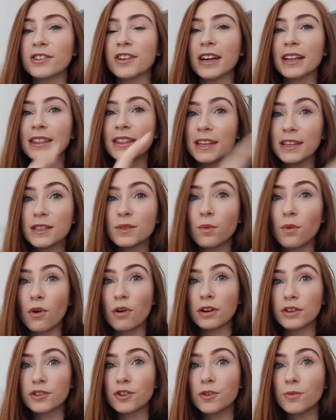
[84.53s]
Like, this
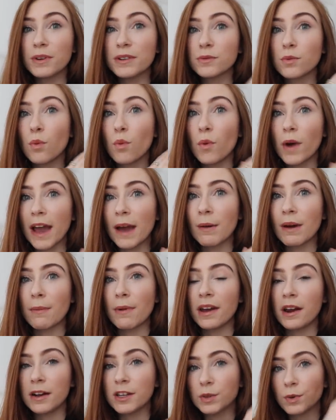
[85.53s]
wardrobe is way, way
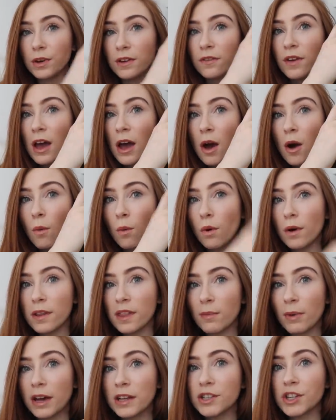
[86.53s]
better. So we've one in
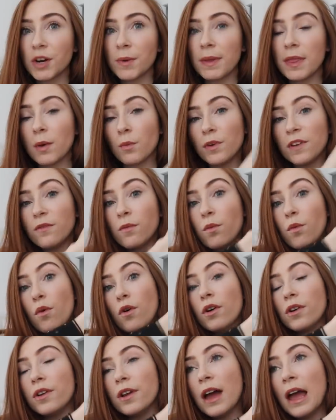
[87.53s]
the bedroom and then we've
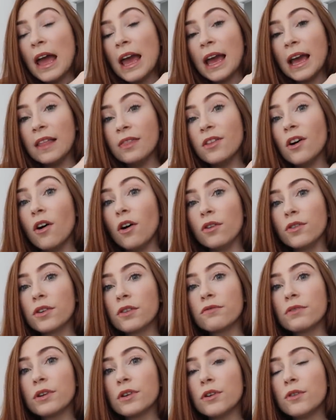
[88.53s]
one in the other
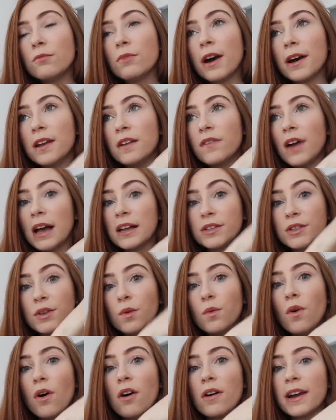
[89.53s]
room, kind of as you
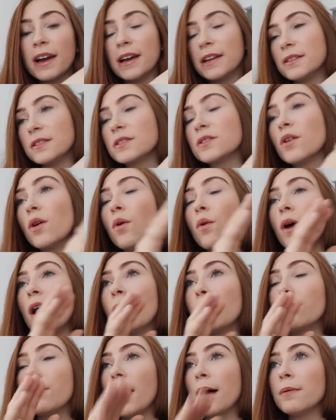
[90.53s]
walk in. So I'll
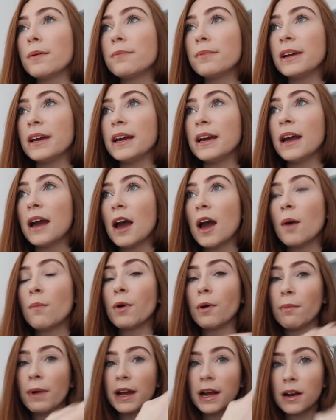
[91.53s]
probably
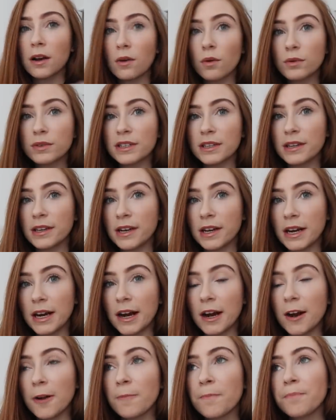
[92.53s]
put my clothes in
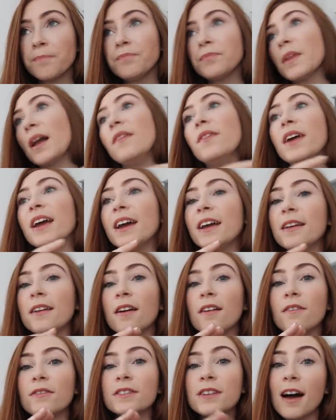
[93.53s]
here. And
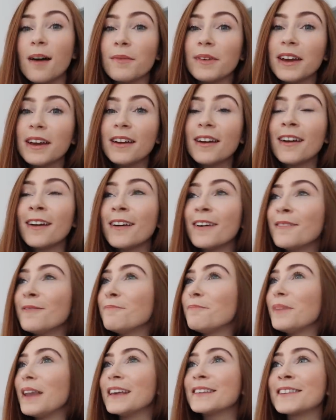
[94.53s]
then Tommy,
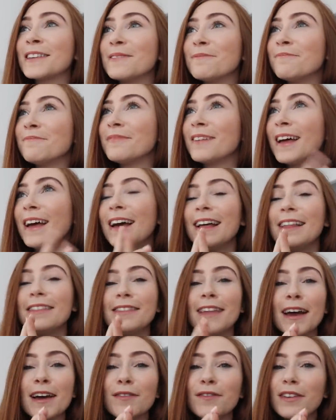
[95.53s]
bless him,
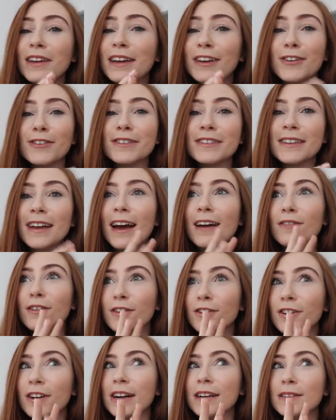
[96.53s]
thankfully he doesn't have a
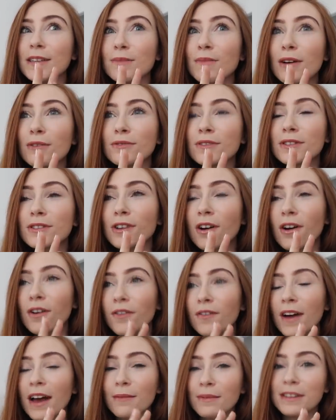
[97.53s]
crazy amount of
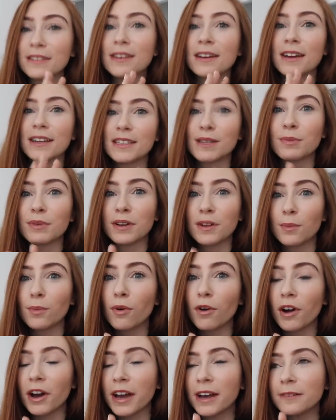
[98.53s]
stuff. He's like a typical
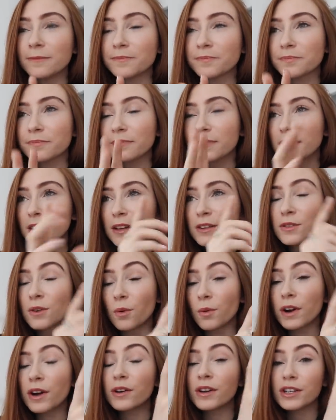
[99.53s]
boy. So
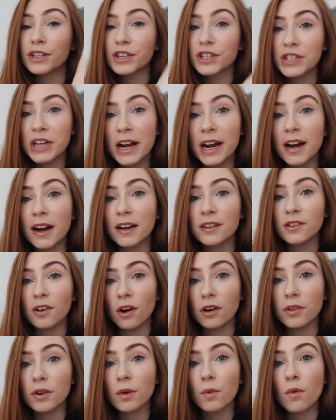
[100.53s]
we're gonna share the
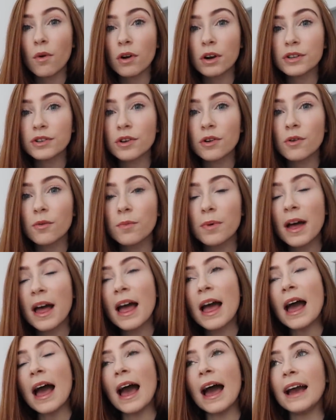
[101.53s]
other wardrobe,
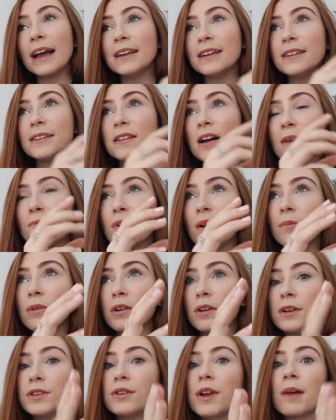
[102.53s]
and I'm probably
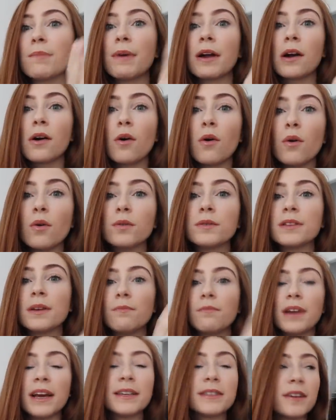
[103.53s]
gonna do like my coats and
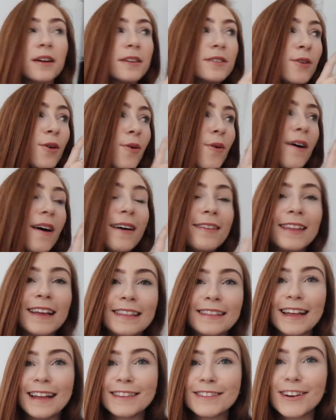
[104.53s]
blazers. Oh, I
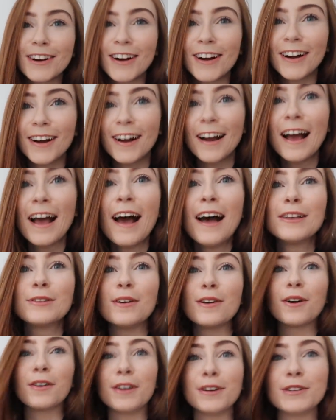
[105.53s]
think that's her. So
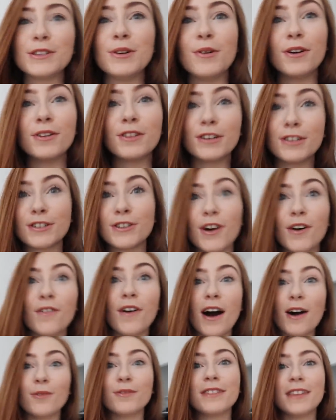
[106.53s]
I'm gonna do other stuff
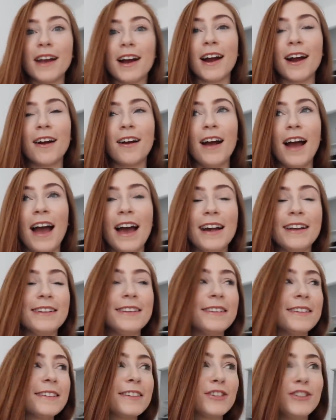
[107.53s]
out there,
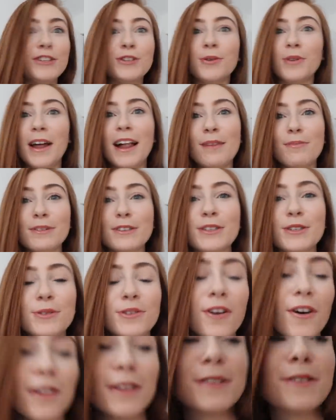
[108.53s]
and she's gonna help us do it all.